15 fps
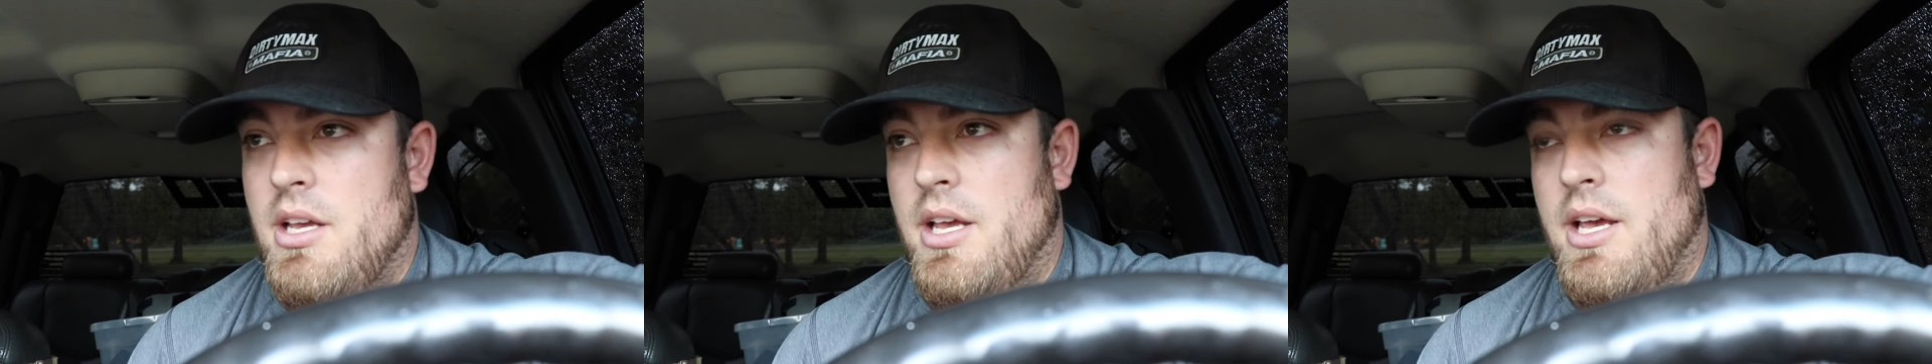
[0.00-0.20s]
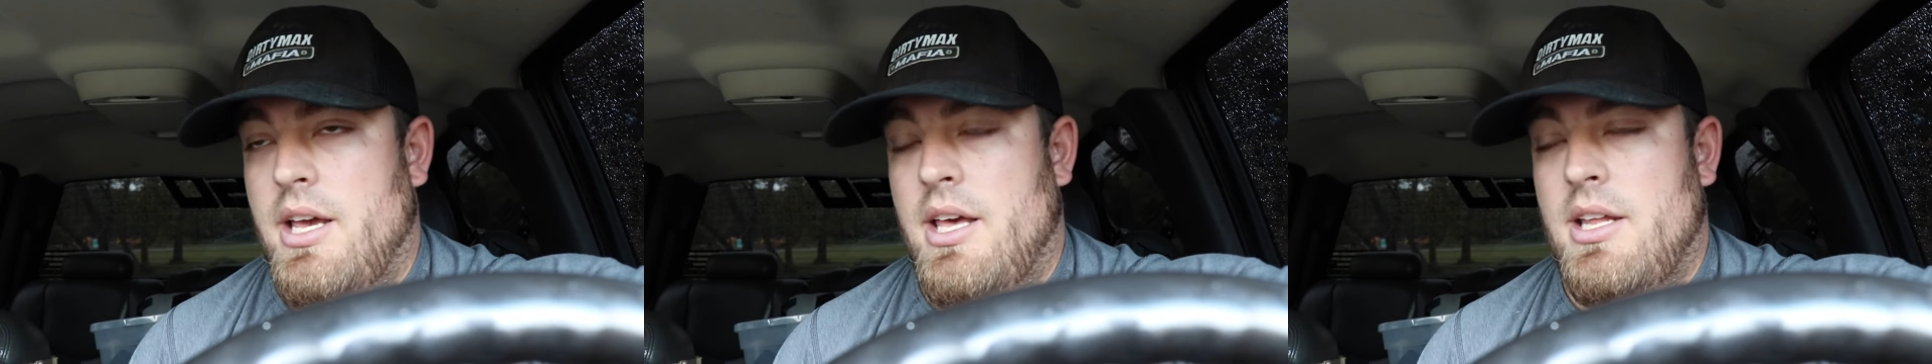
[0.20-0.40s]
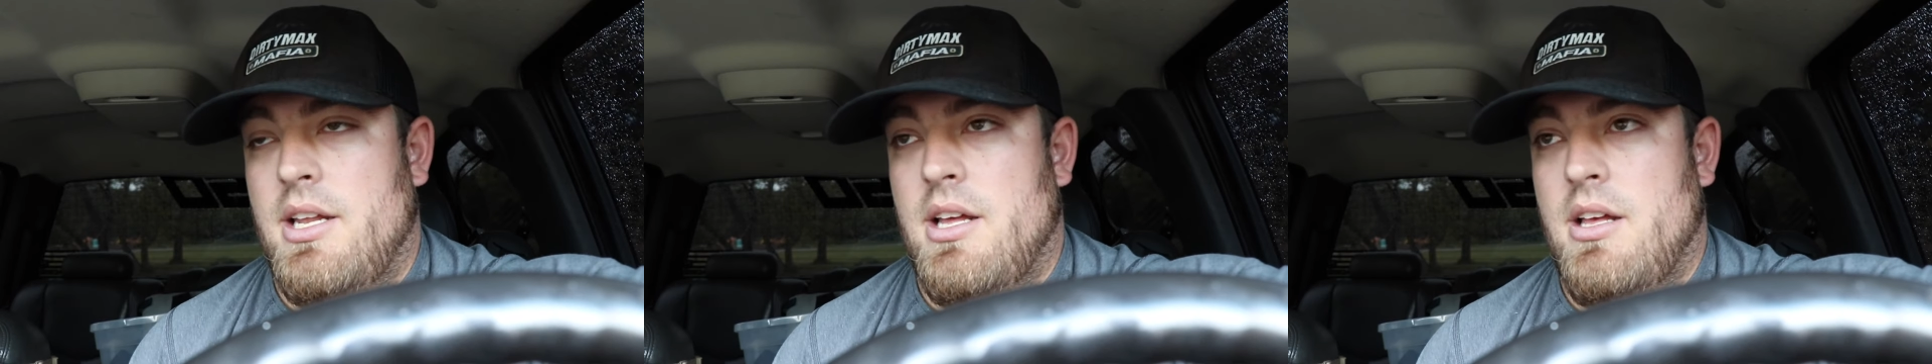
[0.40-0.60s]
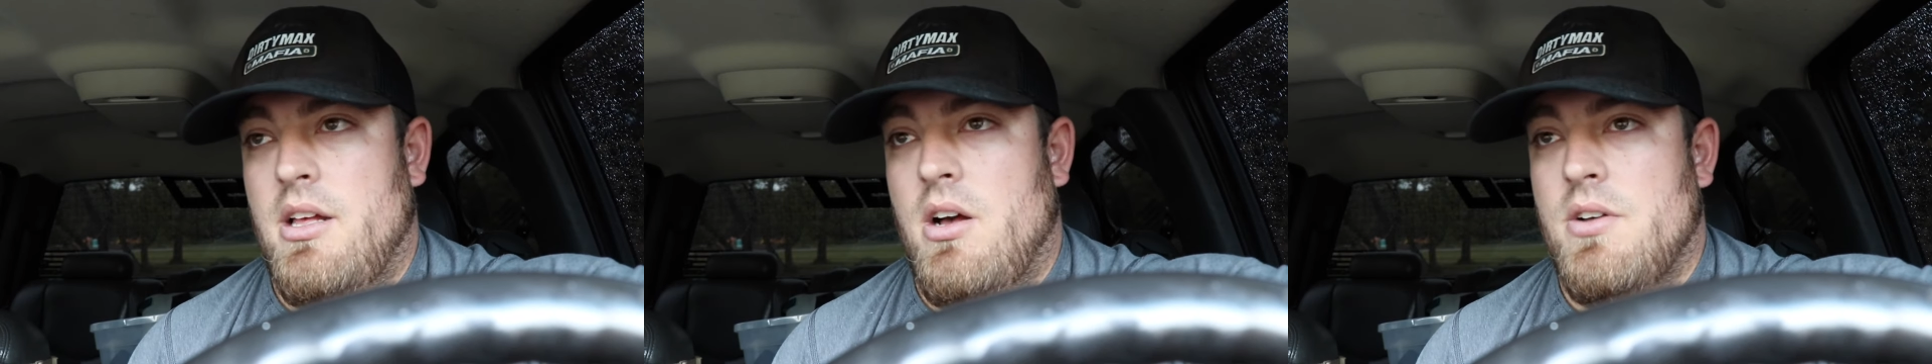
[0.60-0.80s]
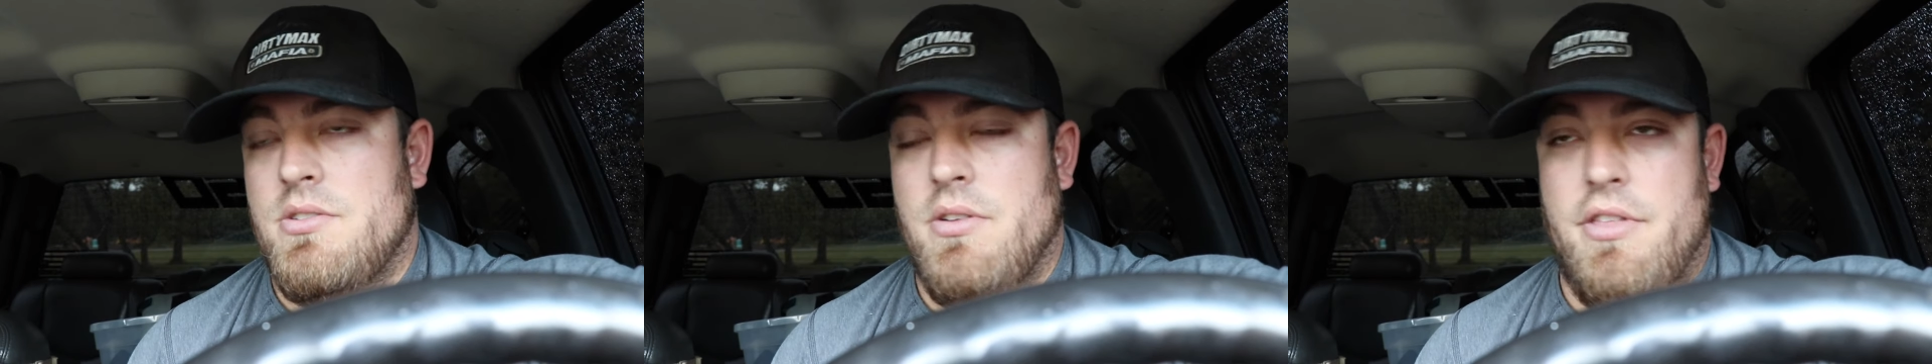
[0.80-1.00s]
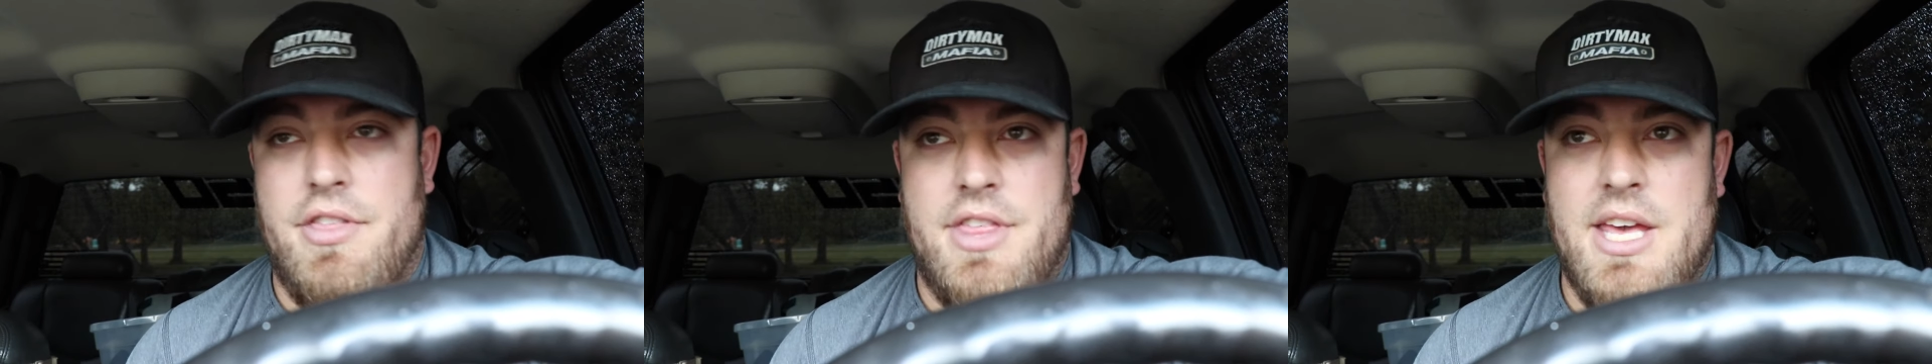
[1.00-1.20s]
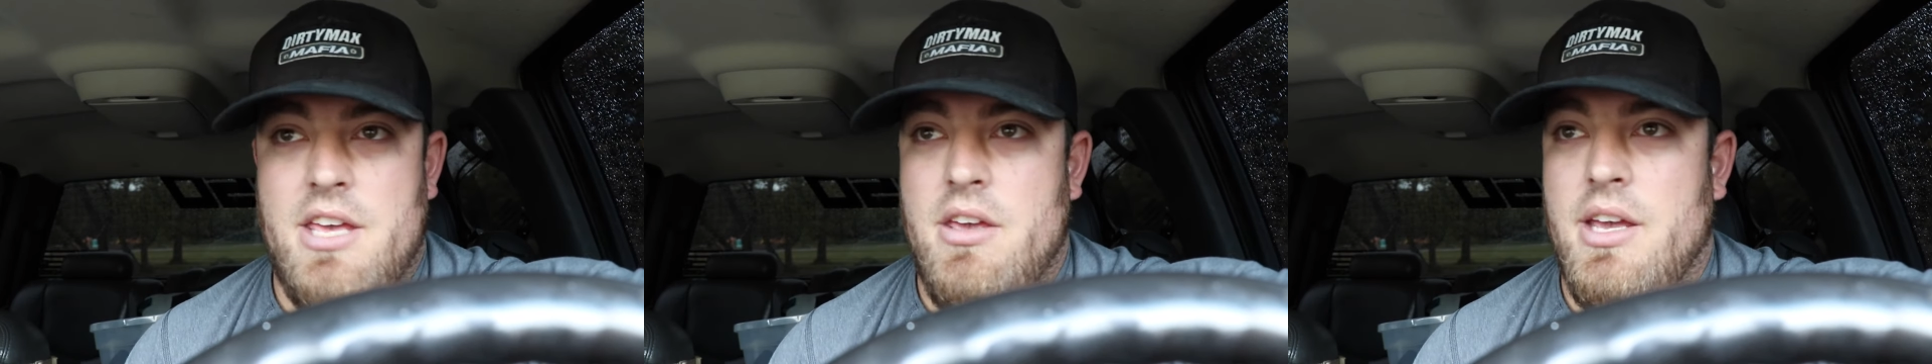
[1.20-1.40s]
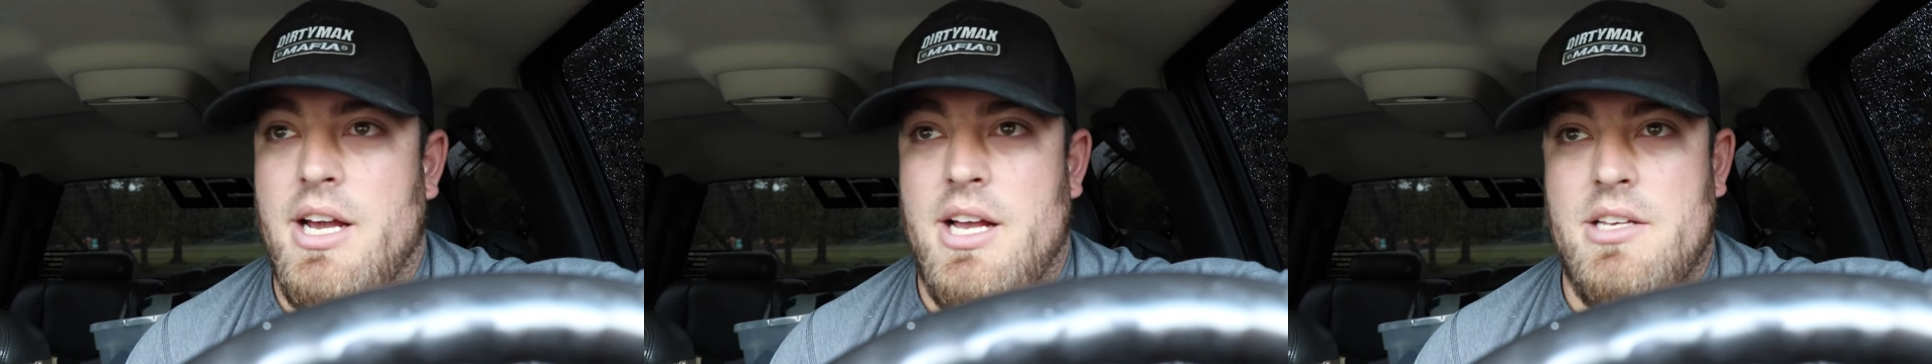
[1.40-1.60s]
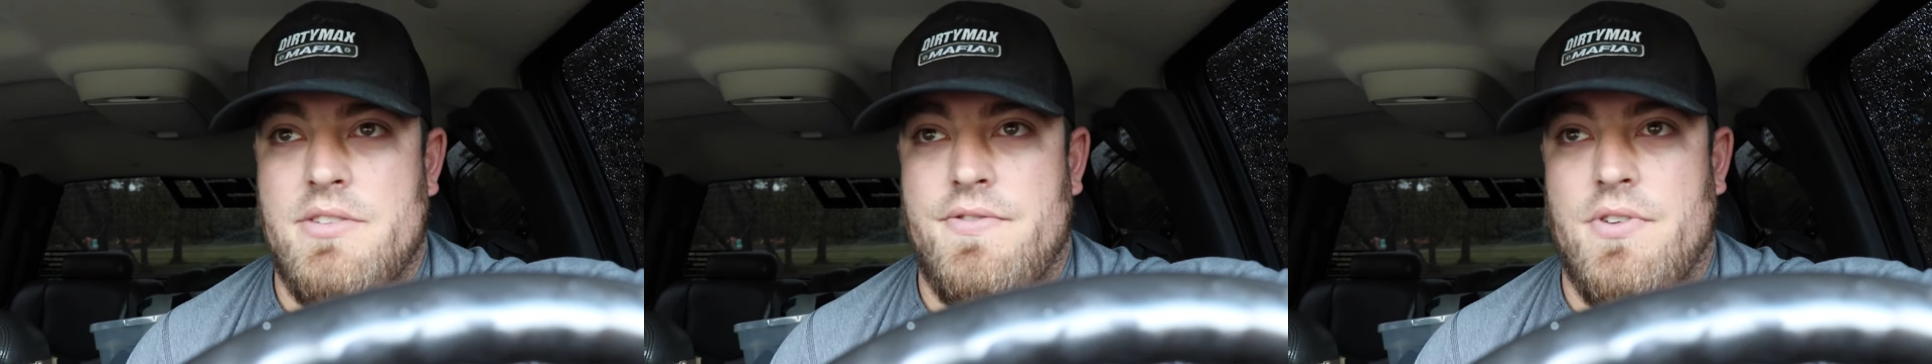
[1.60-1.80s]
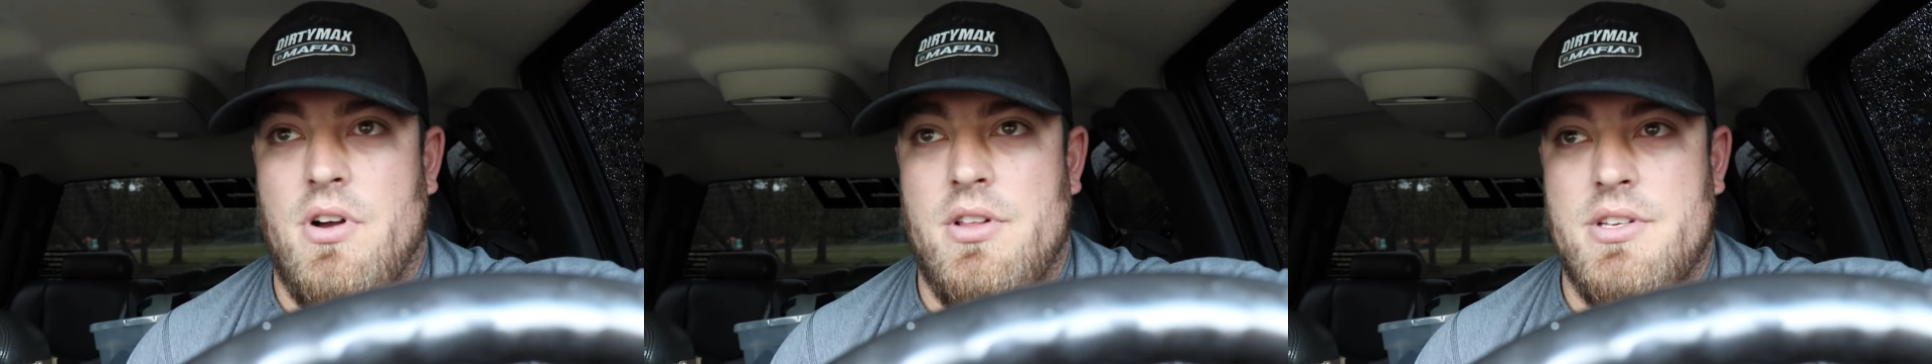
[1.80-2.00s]
And also, thank you guys
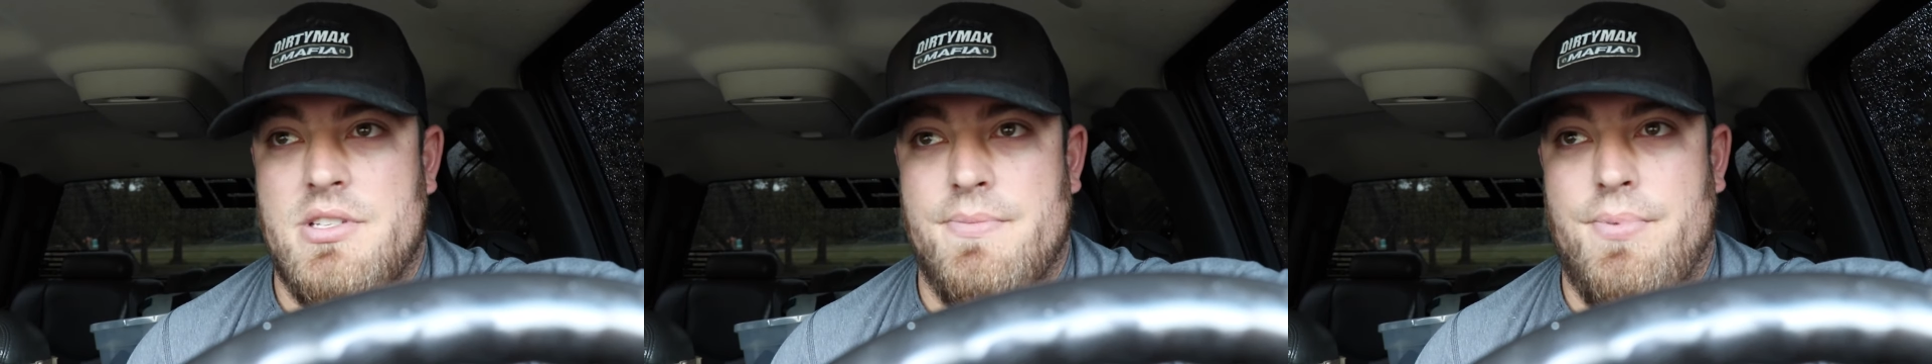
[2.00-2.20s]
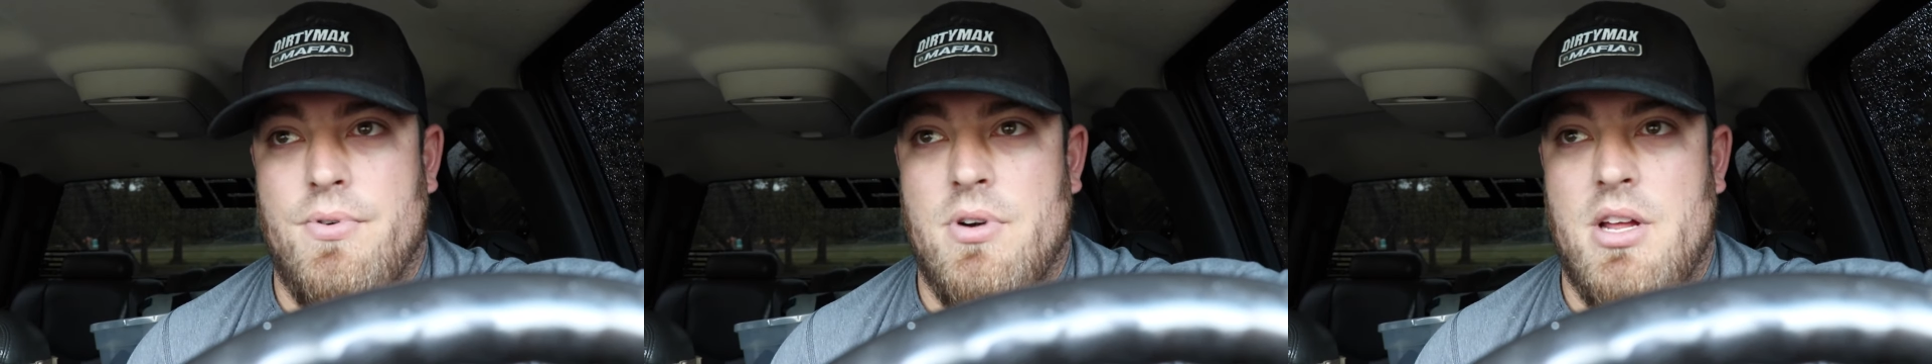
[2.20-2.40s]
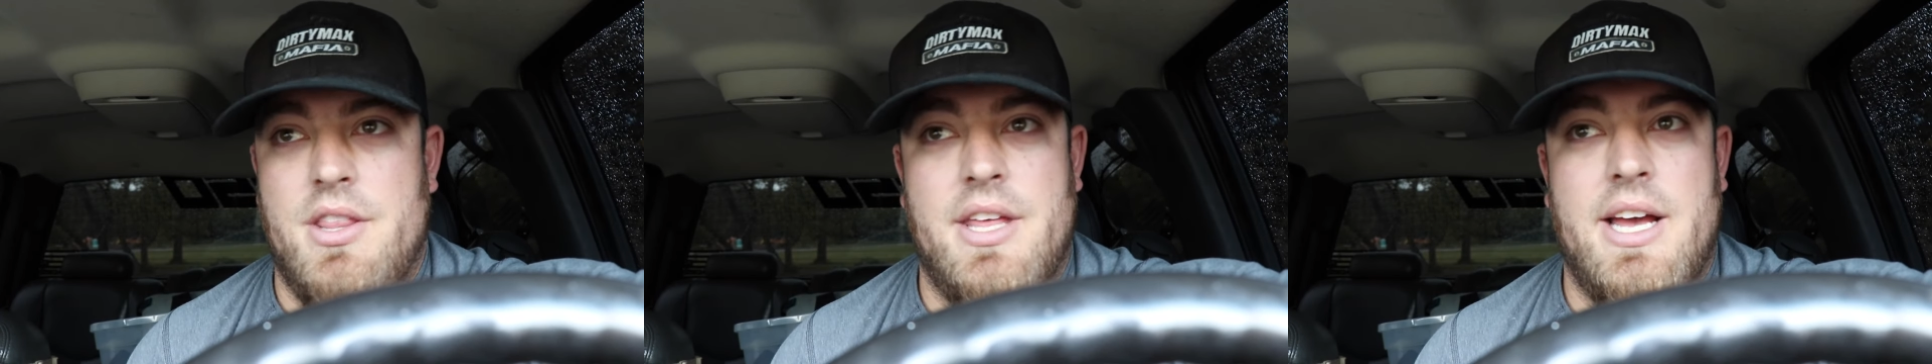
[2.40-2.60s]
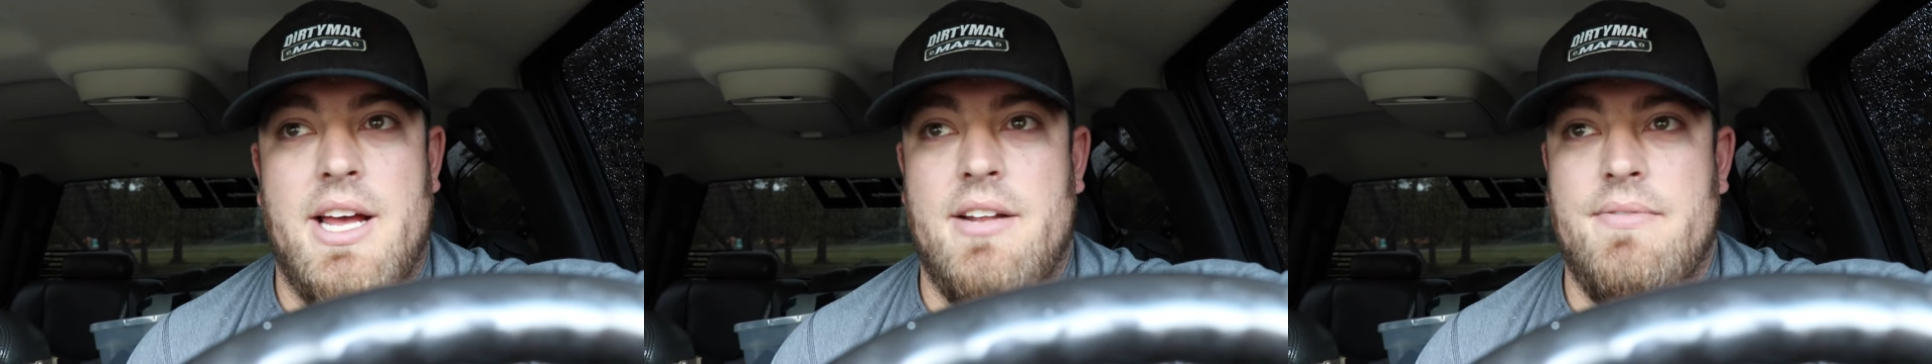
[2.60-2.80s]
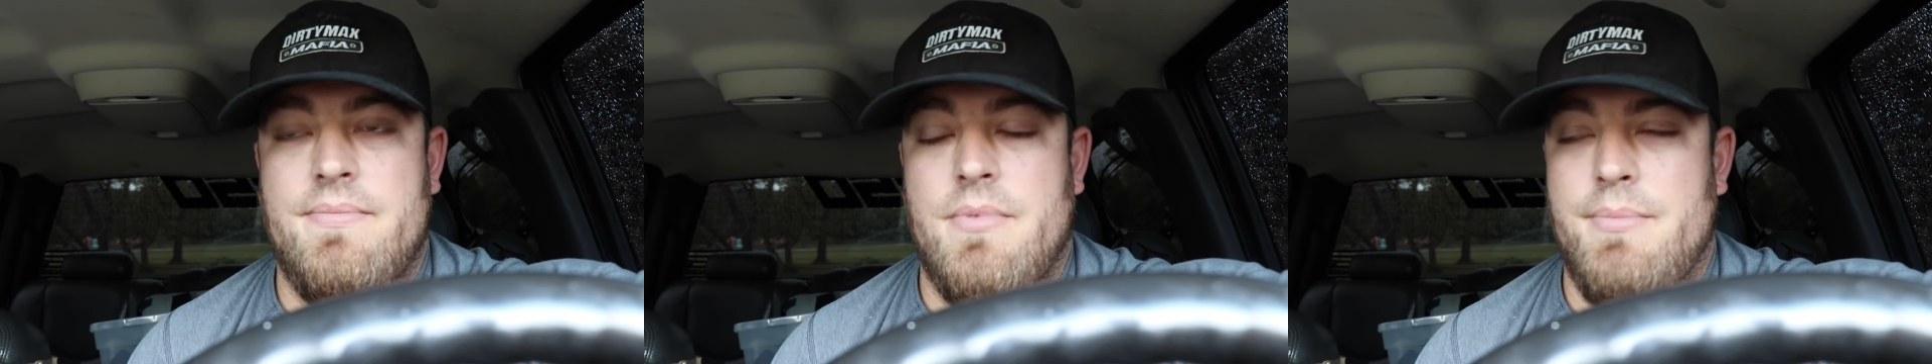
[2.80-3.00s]
for all the support on that.